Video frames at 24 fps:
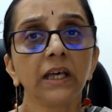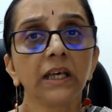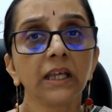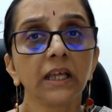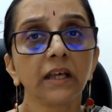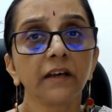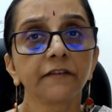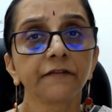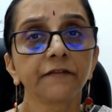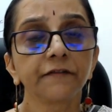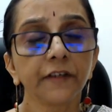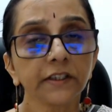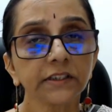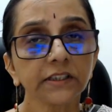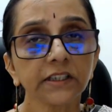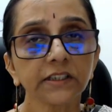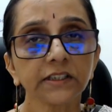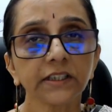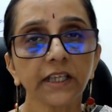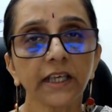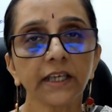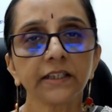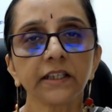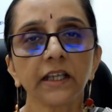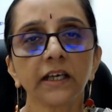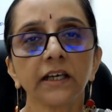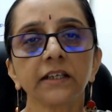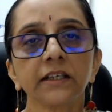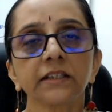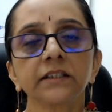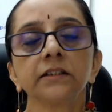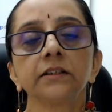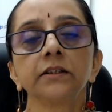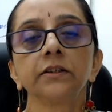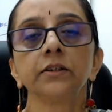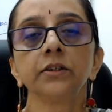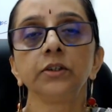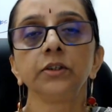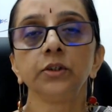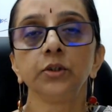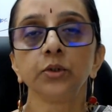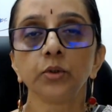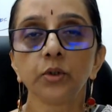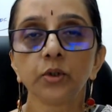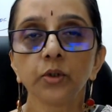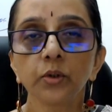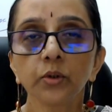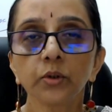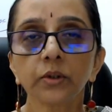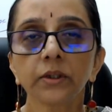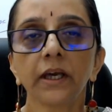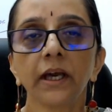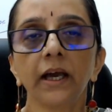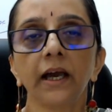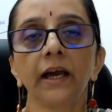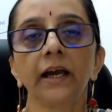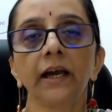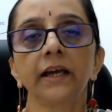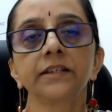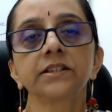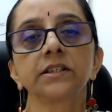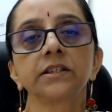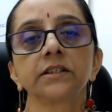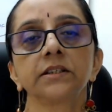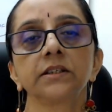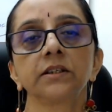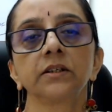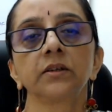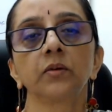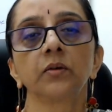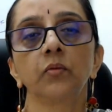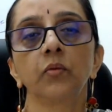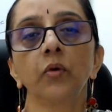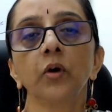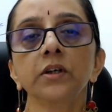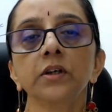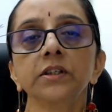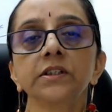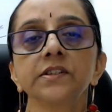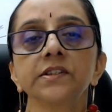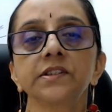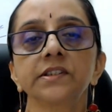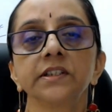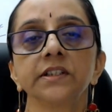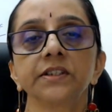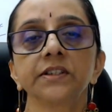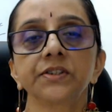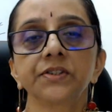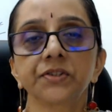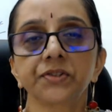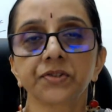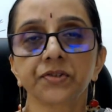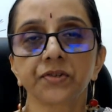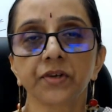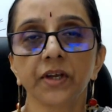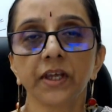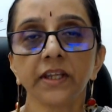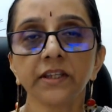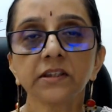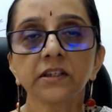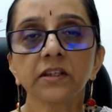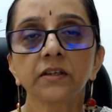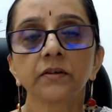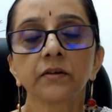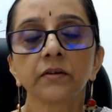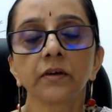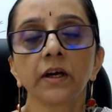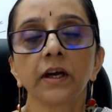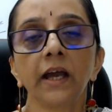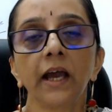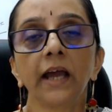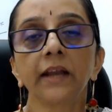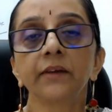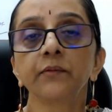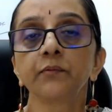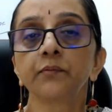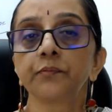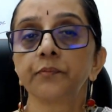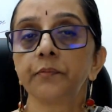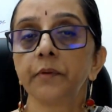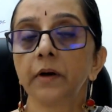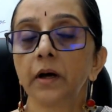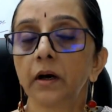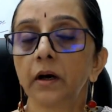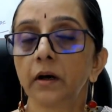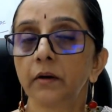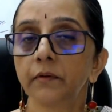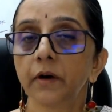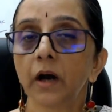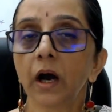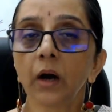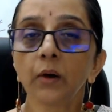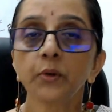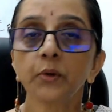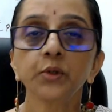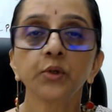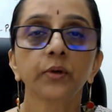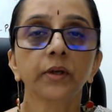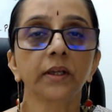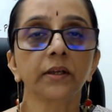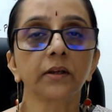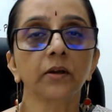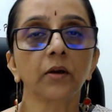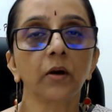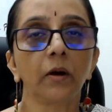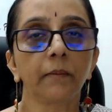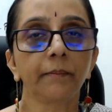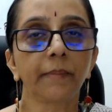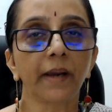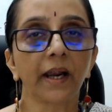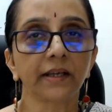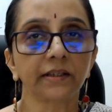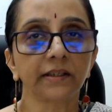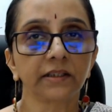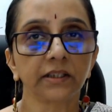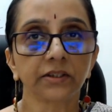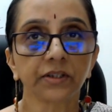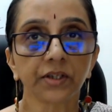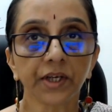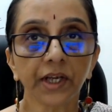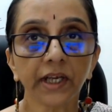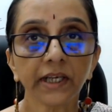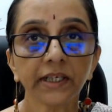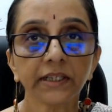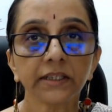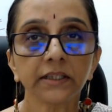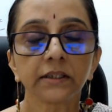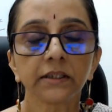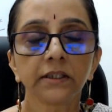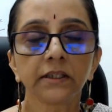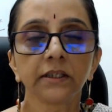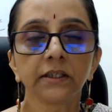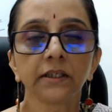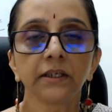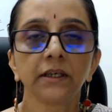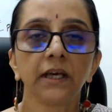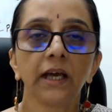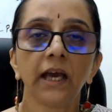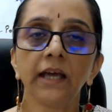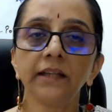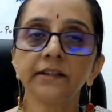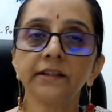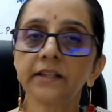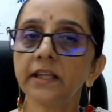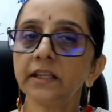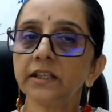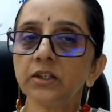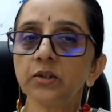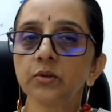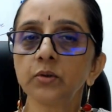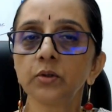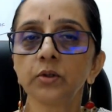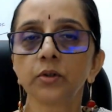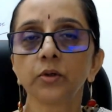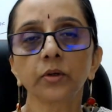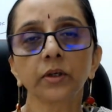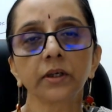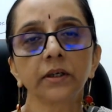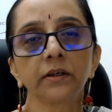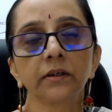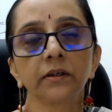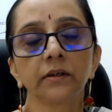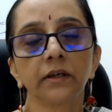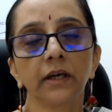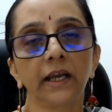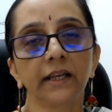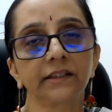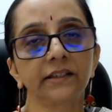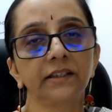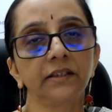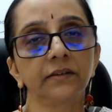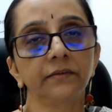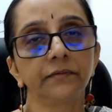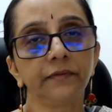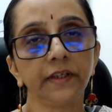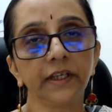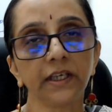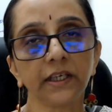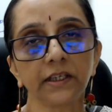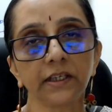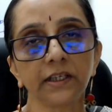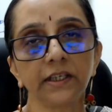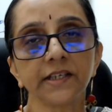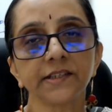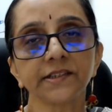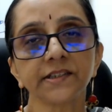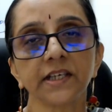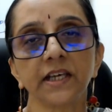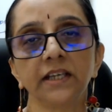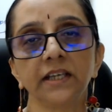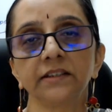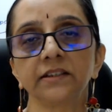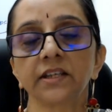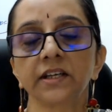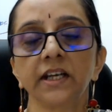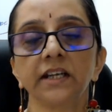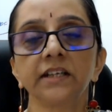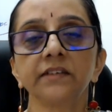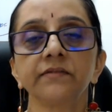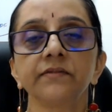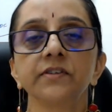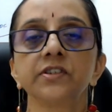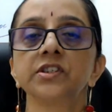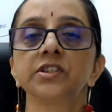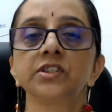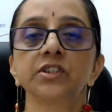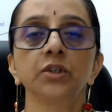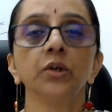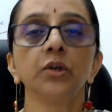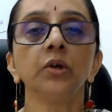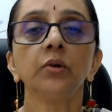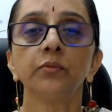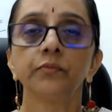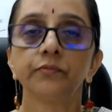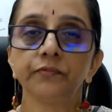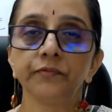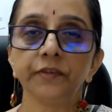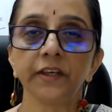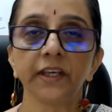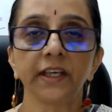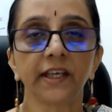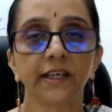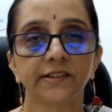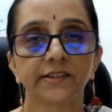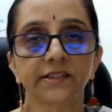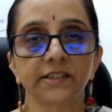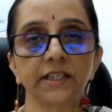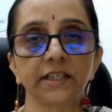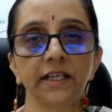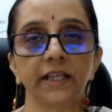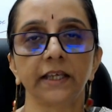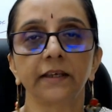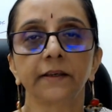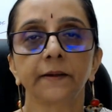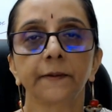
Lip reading: Further than that, you look at what is the strength and how you can combat the threat, and then you look at the weakness and threat, which is your weakest link,